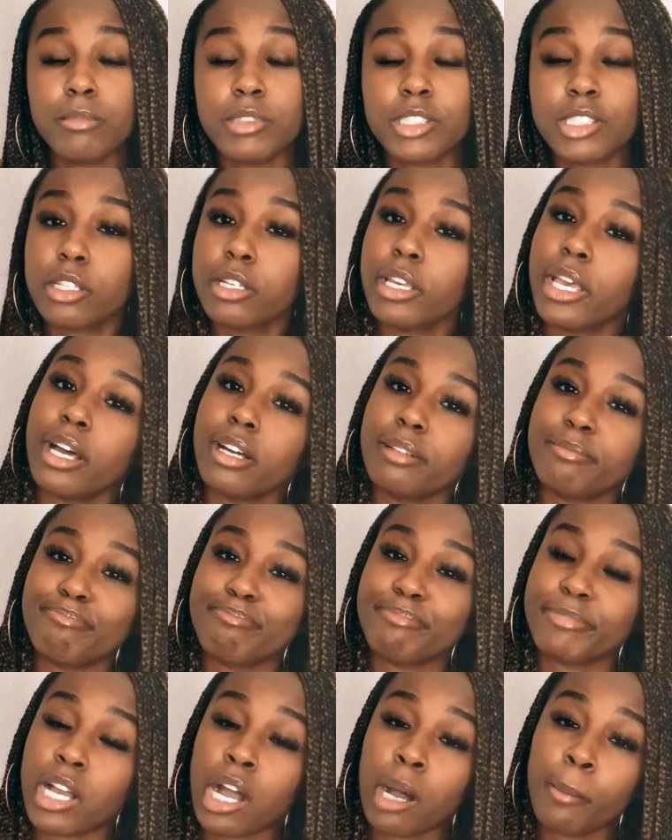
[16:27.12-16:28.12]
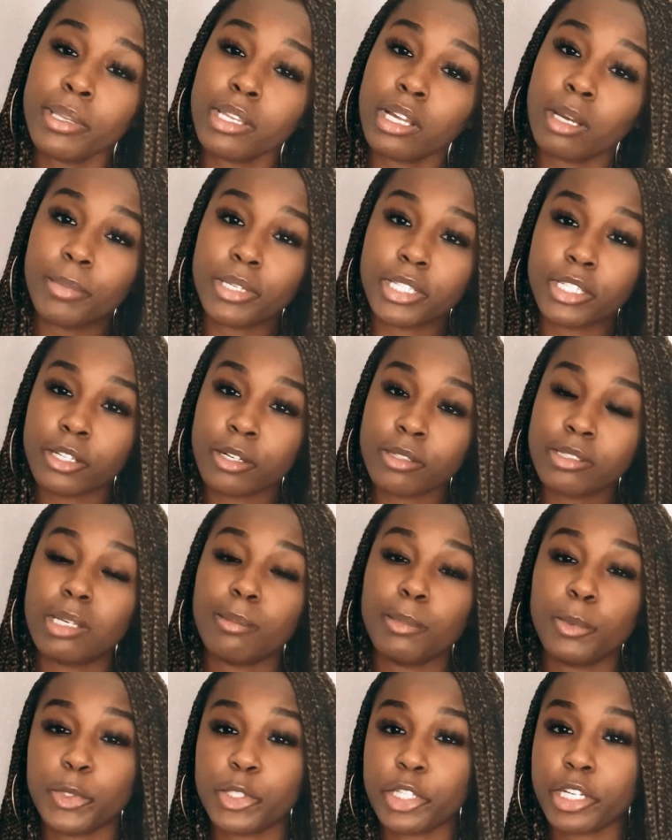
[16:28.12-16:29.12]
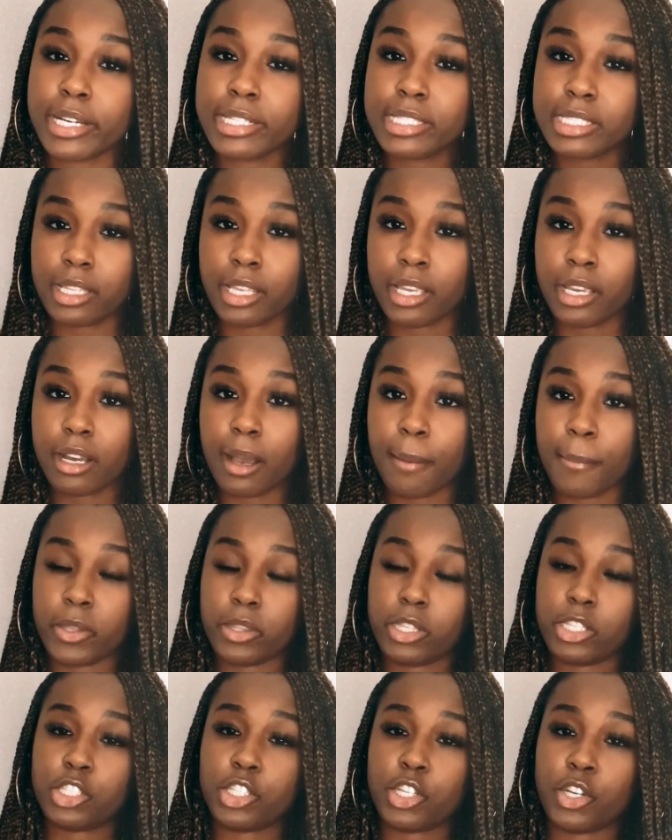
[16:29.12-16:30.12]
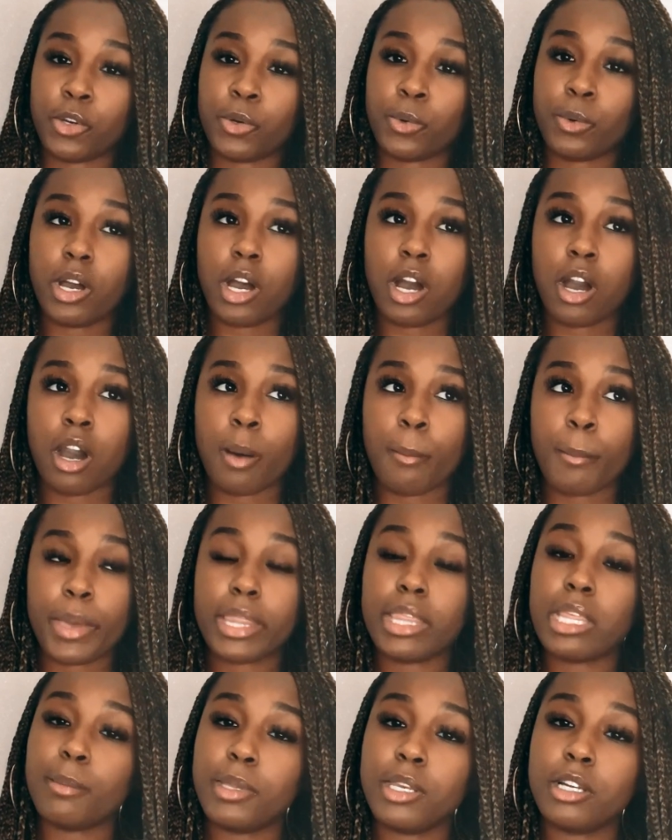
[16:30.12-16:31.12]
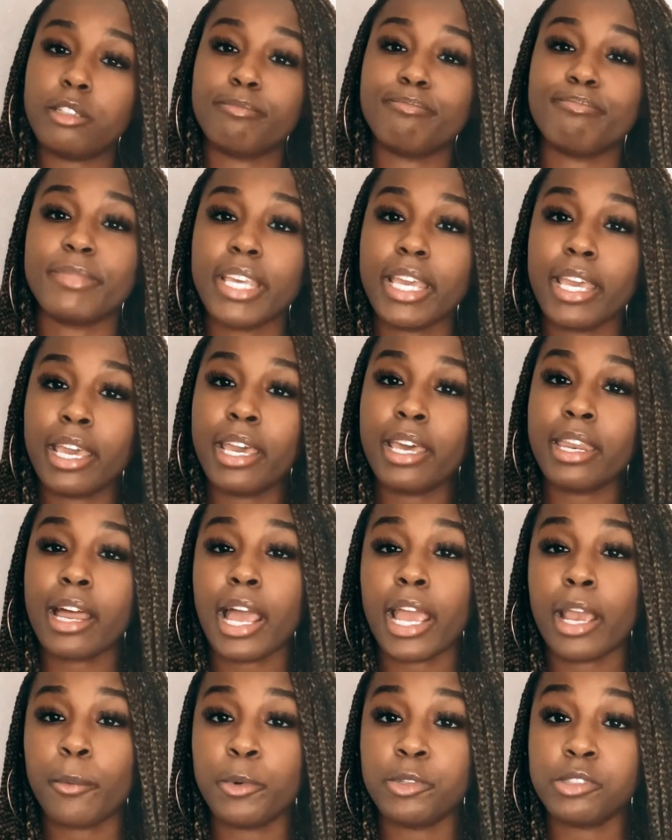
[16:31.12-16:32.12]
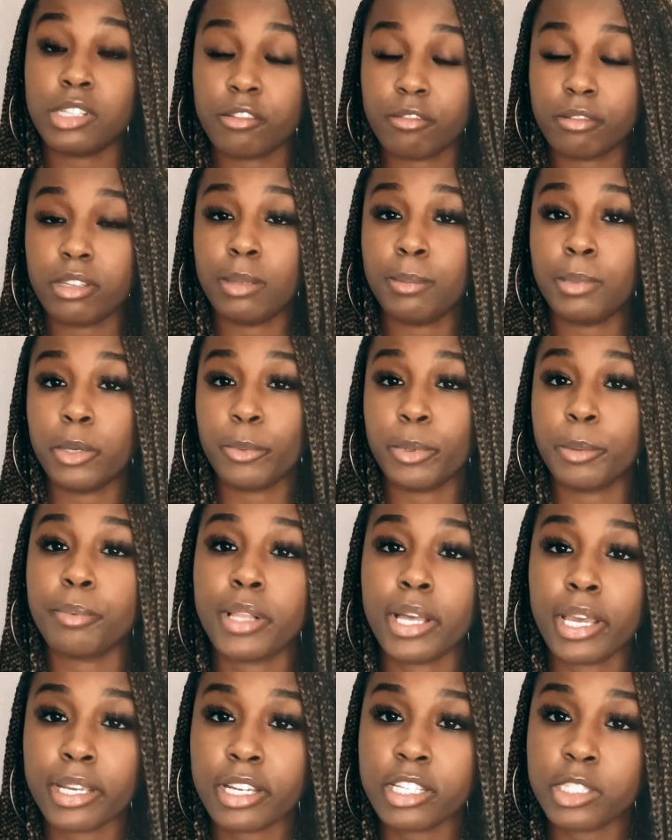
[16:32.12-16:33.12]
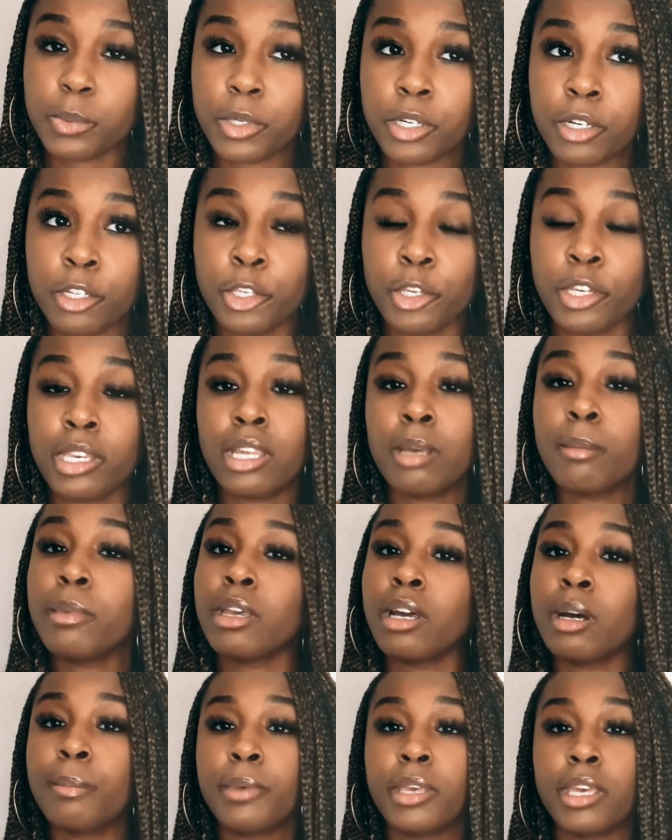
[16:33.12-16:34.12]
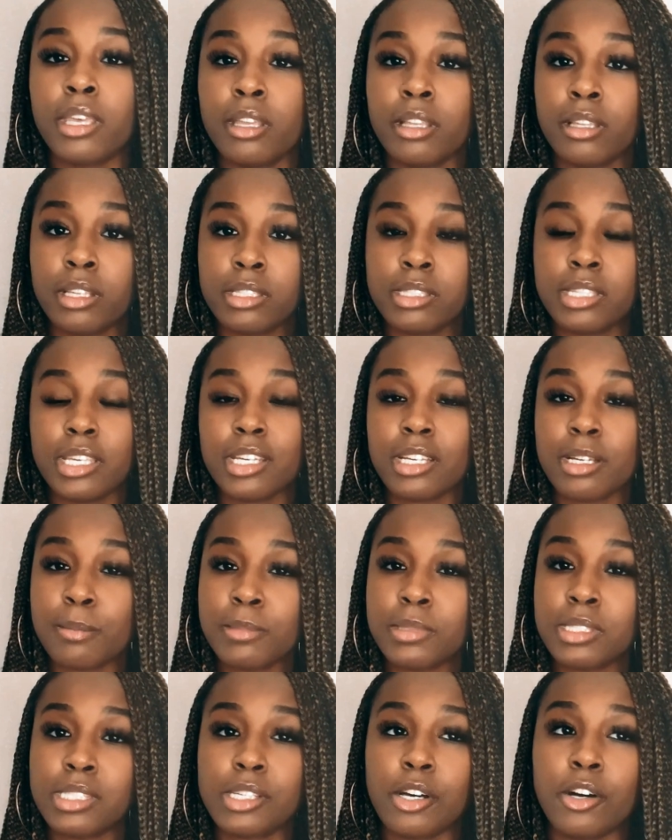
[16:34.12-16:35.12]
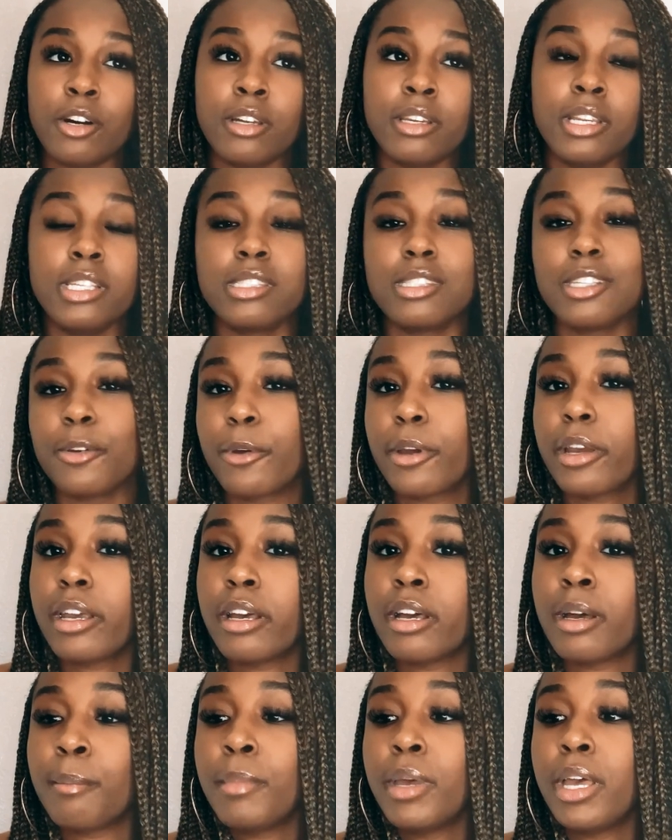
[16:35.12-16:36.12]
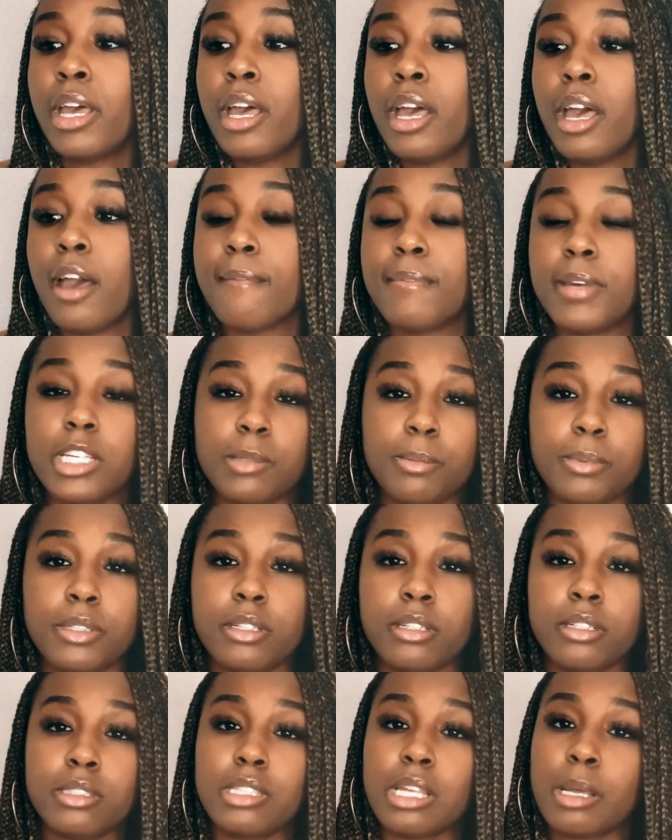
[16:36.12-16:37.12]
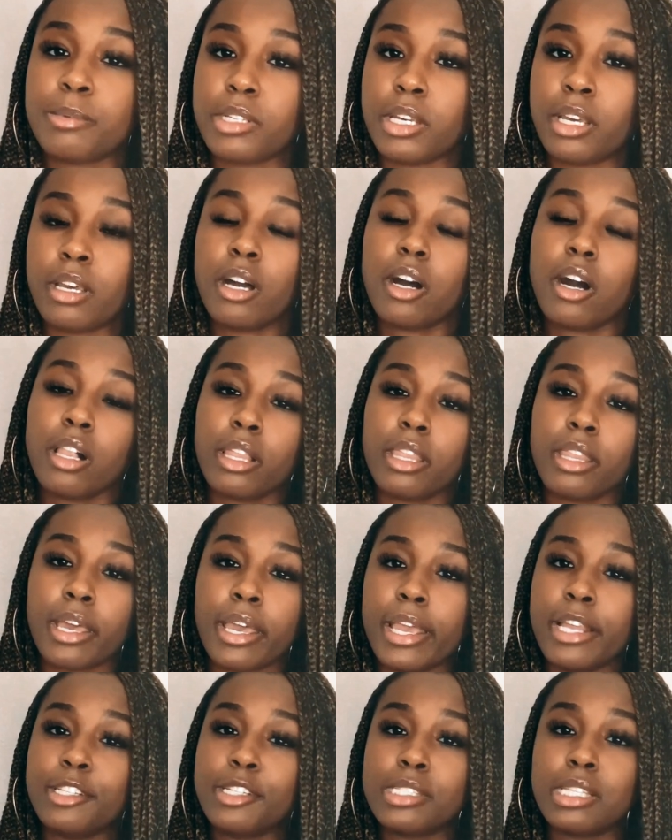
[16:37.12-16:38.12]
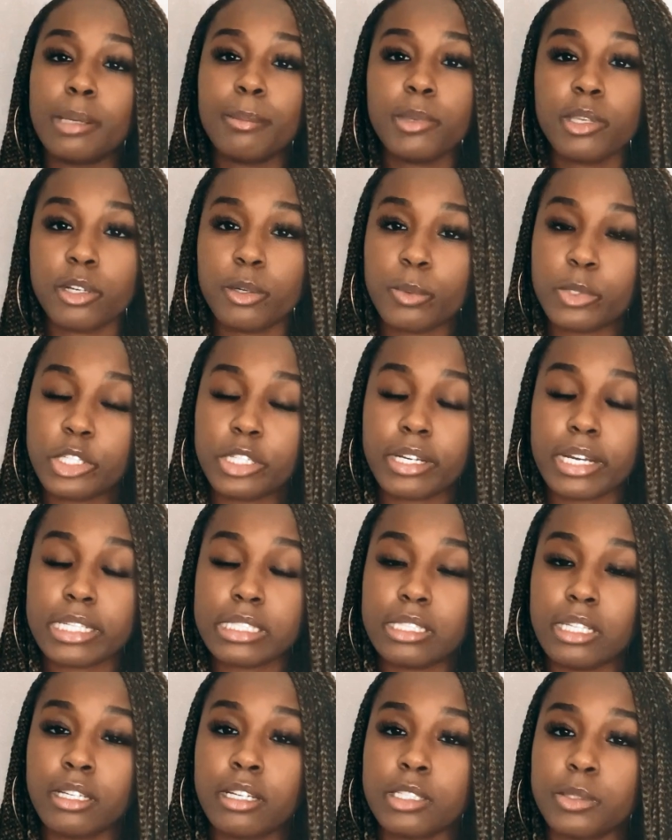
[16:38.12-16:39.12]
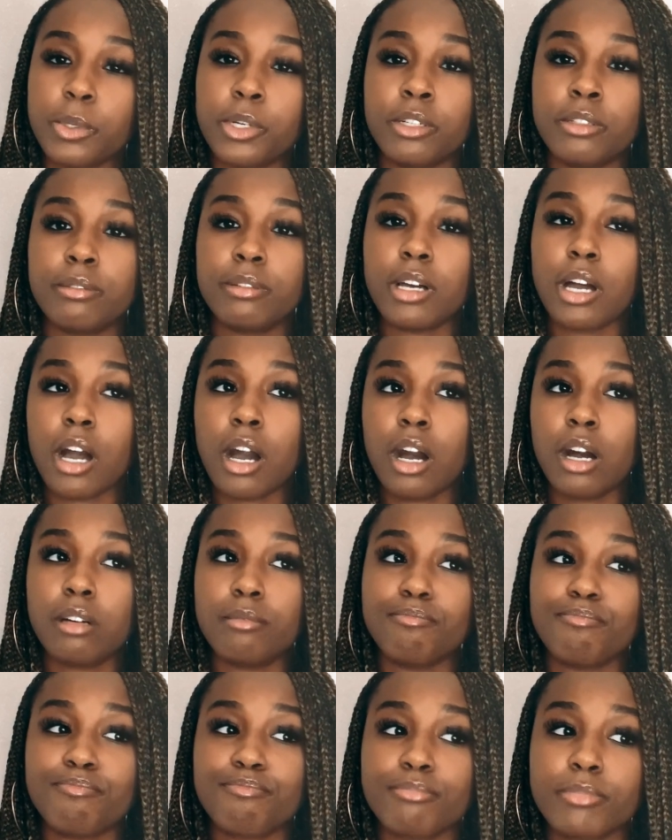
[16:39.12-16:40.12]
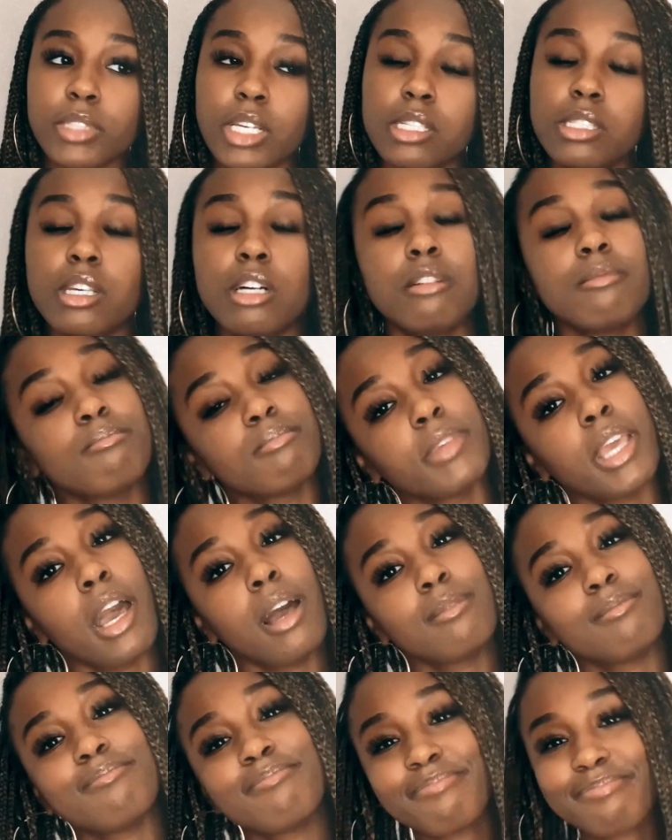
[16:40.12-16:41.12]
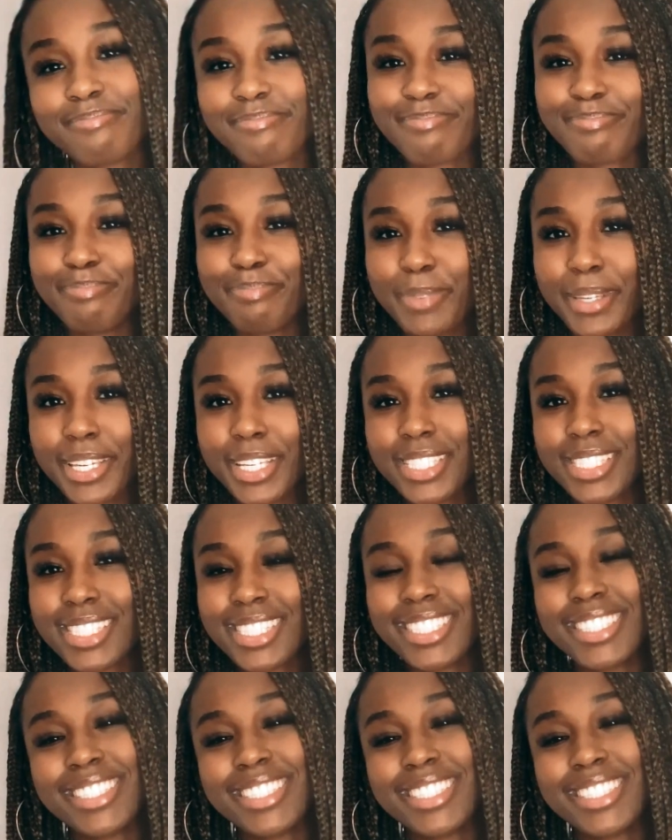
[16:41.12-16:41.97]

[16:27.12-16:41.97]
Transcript: So yeah, comment down below, tell me what you guys think about the show, and let me know, and I will definitely be replying as well. You can hit me up in the DMs on Instagram, Facebook, Snapchat, all of that, and just let me know what you guys think as well. So yeah, peace.